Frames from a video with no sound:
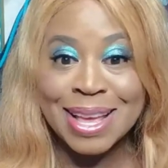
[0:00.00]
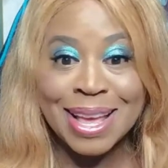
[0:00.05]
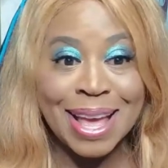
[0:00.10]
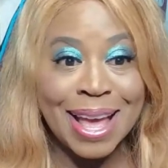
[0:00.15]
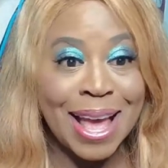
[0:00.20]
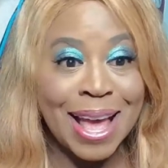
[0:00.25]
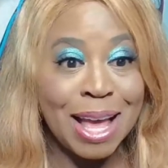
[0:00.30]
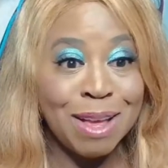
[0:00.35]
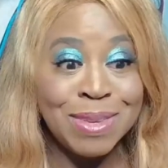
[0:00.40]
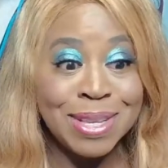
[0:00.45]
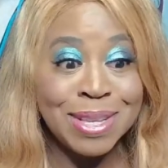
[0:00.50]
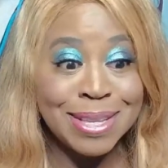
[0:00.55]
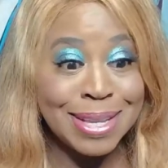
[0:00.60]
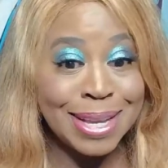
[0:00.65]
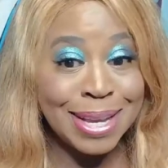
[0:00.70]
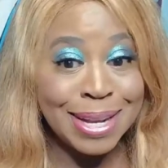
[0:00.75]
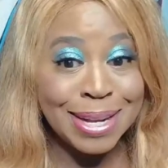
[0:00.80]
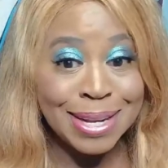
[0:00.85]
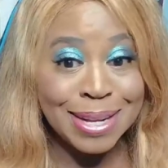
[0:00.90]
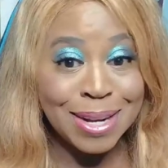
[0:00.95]
Have you
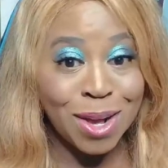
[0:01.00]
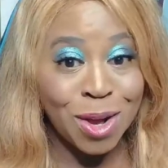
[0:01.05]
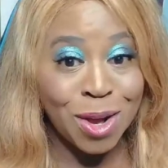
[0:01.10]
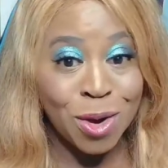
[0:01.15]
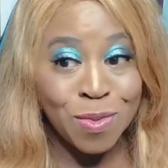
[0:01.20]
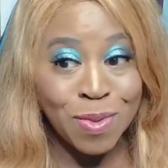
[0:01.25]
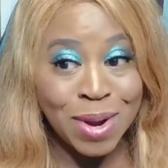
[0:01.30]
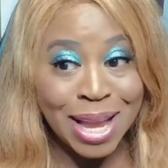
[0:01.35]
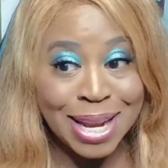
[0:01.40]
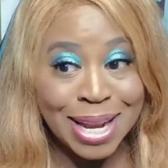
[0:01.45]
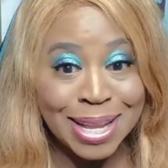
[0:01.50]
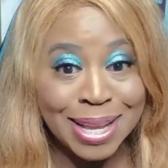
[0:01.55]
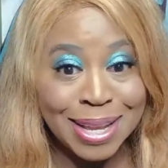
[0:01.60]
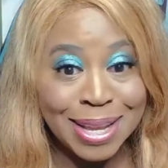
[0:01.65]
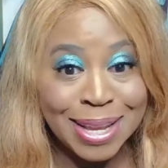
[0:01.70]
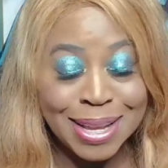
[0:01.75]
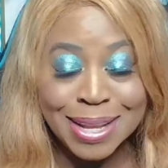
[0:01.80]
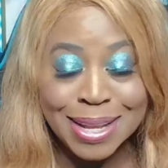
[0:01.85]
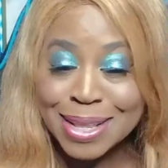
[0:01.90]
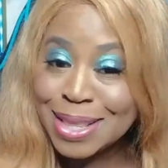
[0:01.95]
seen it
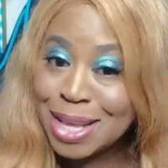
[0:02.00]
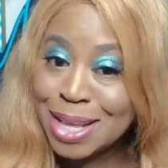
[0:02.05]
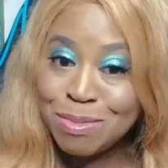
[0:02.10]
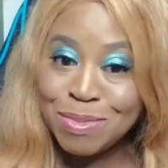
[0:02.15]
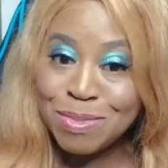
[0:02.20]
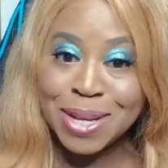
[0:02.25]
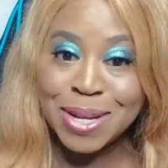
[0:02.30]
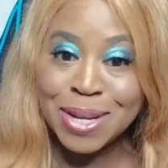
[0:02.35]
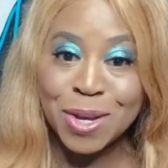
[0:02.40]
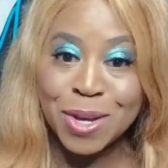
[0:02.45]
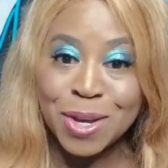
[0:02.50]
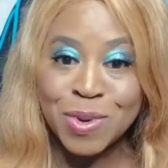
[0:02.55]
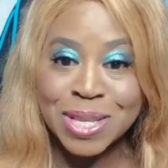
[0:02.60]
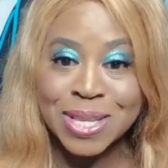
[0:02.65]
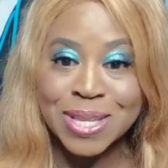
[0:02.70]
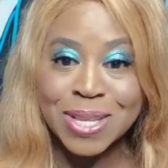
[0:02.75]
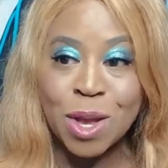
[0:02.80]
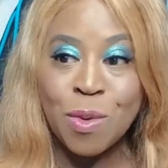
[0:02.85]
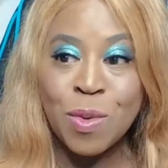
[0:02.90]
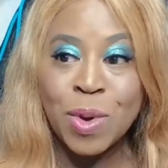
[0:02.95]
already? Let me know
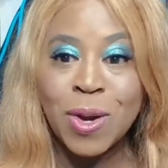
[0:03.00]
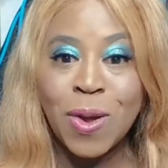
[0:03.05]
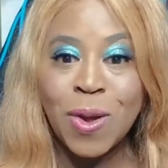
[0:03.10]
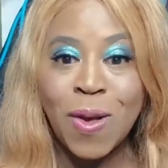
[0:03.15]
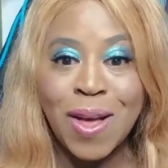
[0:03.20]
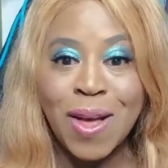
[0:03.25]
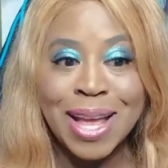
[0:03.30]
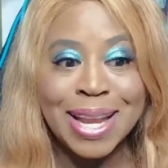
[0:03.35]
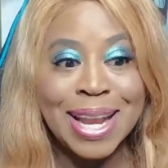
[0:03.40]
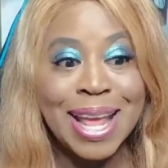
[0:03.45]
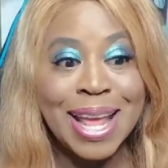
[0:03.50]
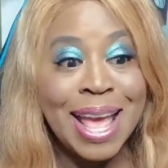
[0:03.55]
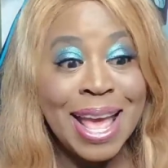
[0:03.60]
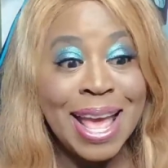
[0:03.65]
what's going on.